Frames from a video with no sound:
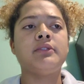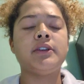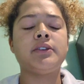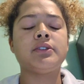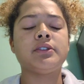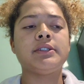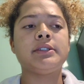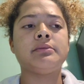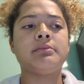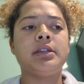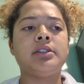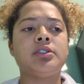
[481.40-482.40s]
Those are
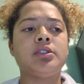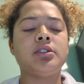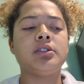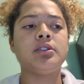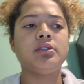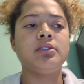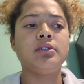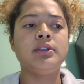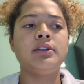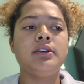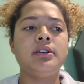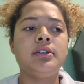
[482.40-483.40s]
some major
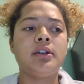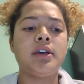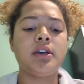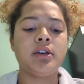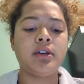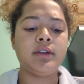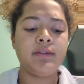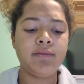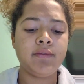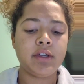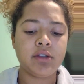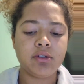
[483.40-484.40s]

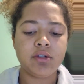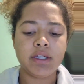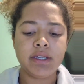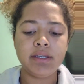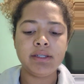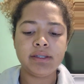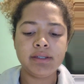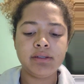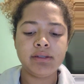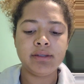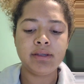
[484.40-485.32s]
victories.